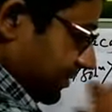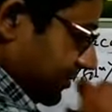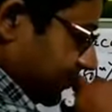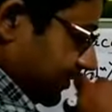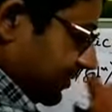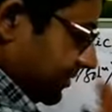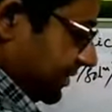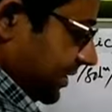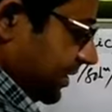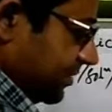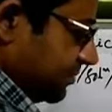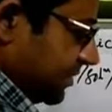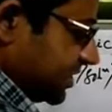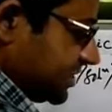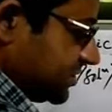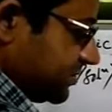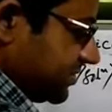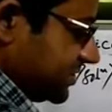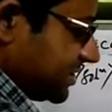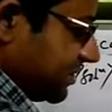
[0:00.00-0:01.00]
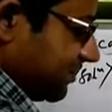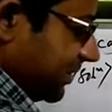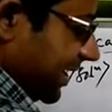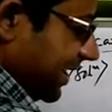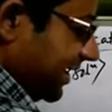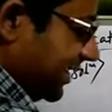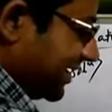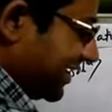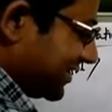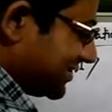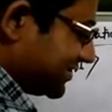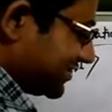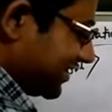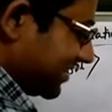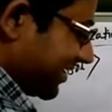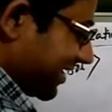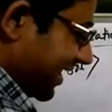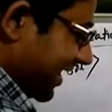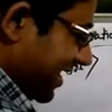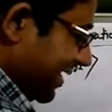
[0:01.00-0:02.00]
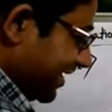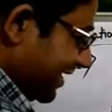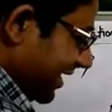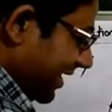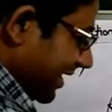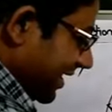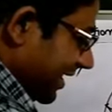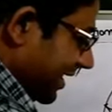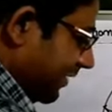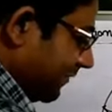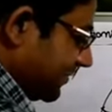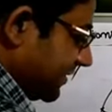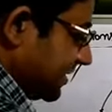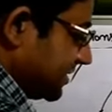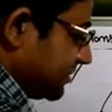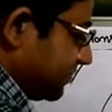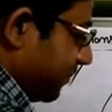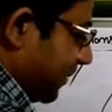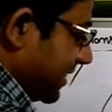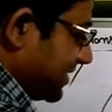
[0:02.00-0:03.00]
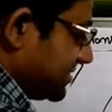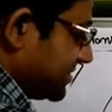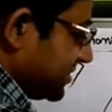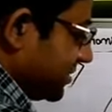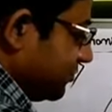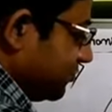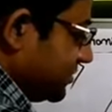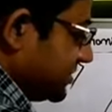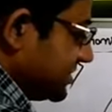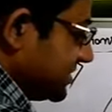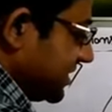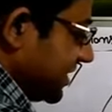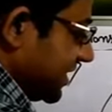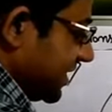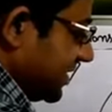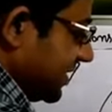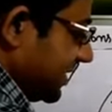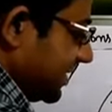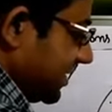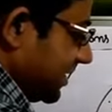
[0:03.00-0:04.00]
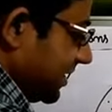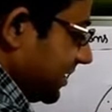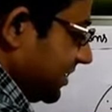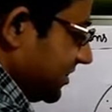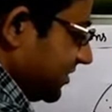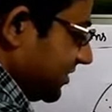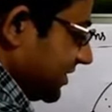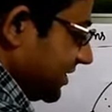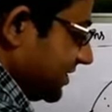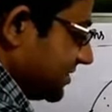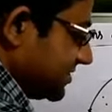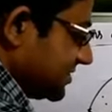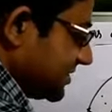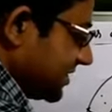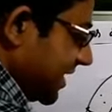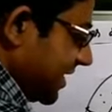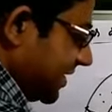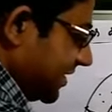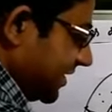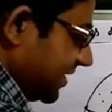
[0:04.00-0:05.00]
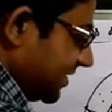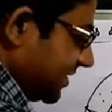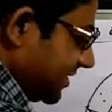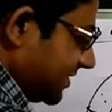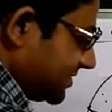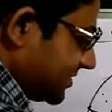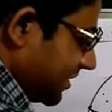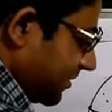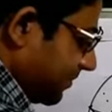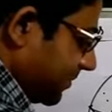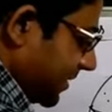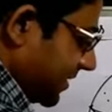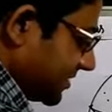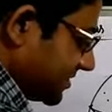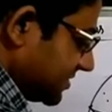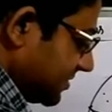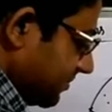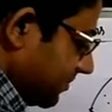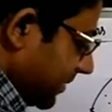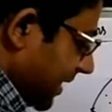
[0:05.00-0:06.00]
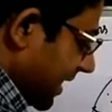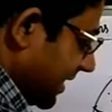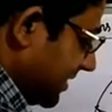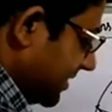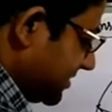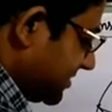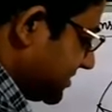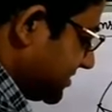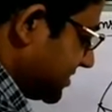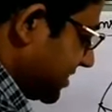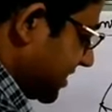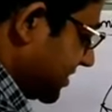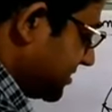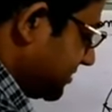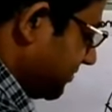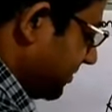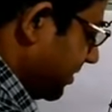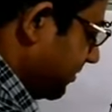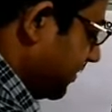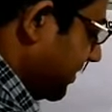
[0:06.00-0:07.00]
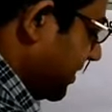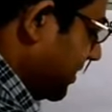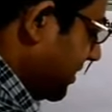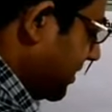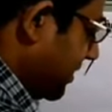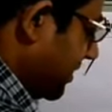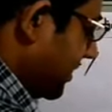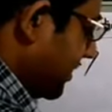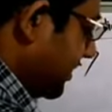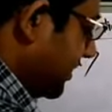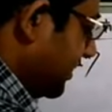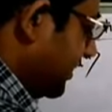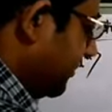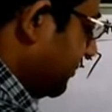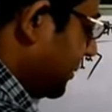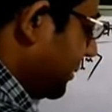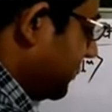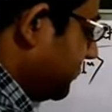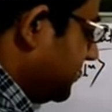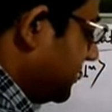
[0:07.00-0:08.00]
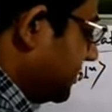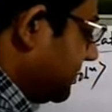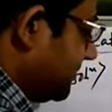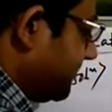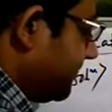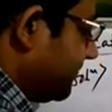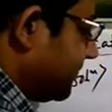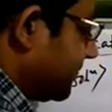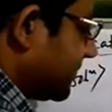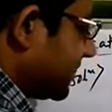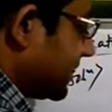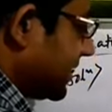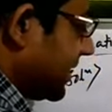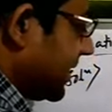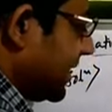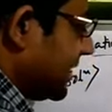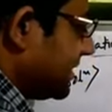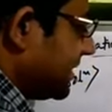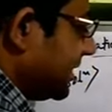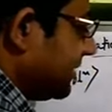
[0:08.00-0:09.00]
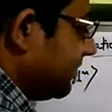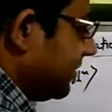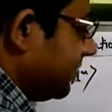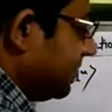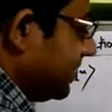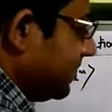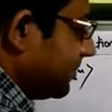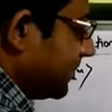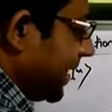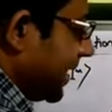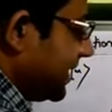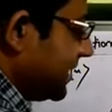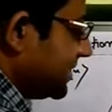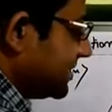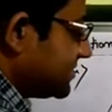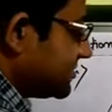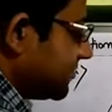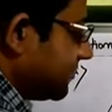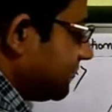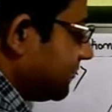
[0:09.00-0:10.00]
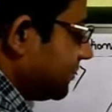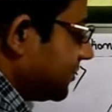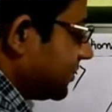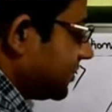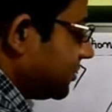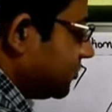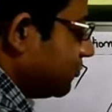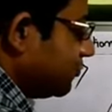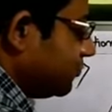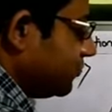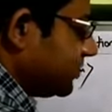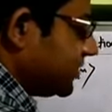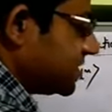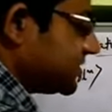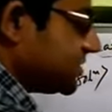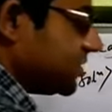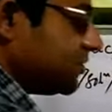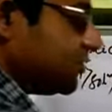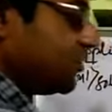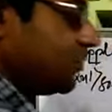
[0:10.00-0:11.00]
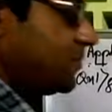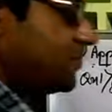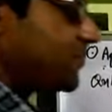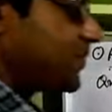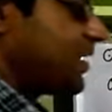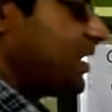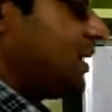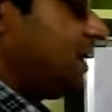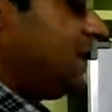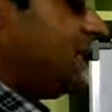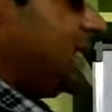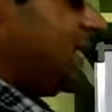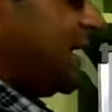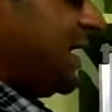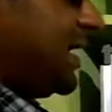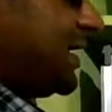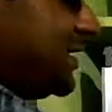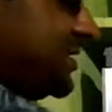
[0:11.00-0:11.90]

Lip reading: there must be some induction, right? If this plus q is there in the inside inner surface, so minus charge will be developed and that will be minus of q, yes or no? And